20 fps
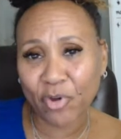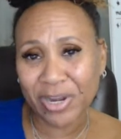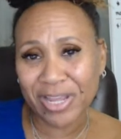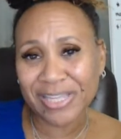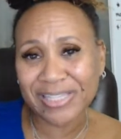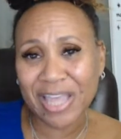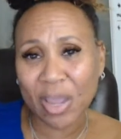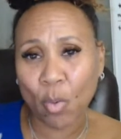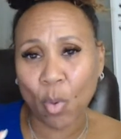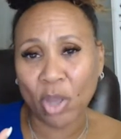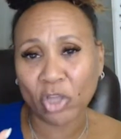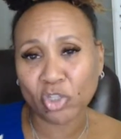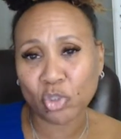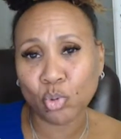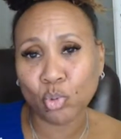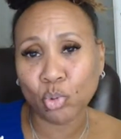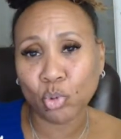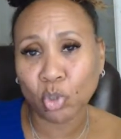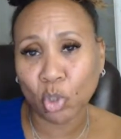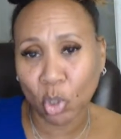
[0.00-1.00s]
it is they want
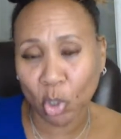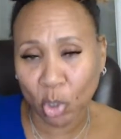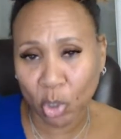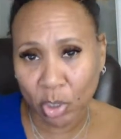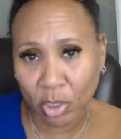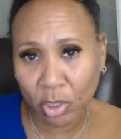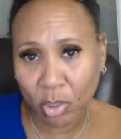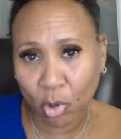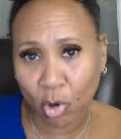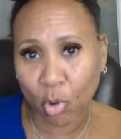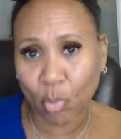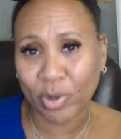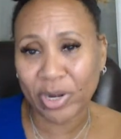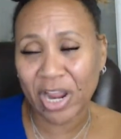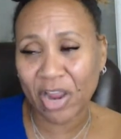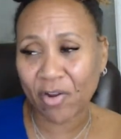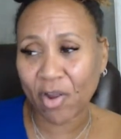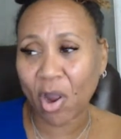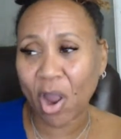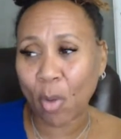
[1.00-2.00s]
to learn or
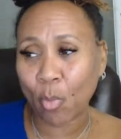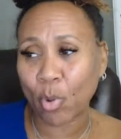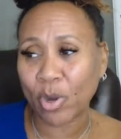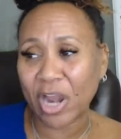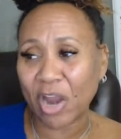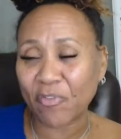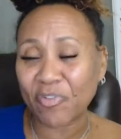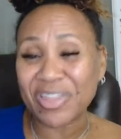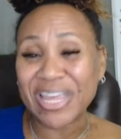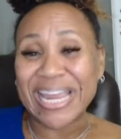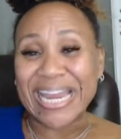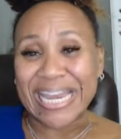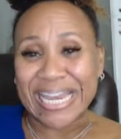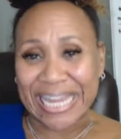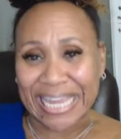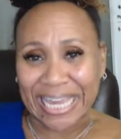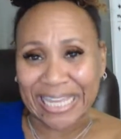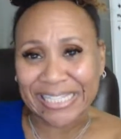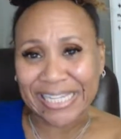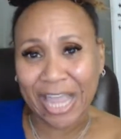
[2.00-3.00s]
whatever they
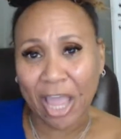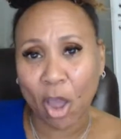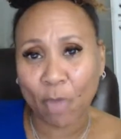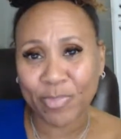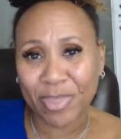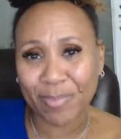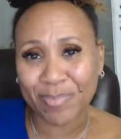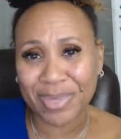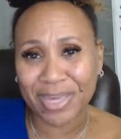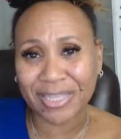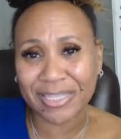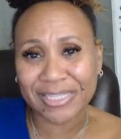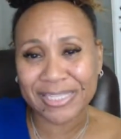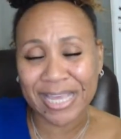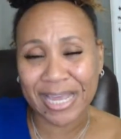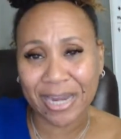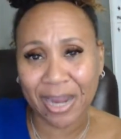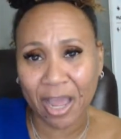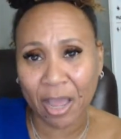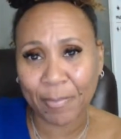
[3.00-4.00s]
need to help them get
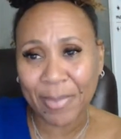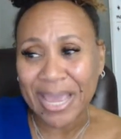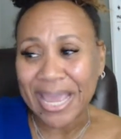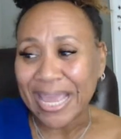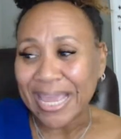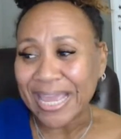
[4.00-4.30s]
set up,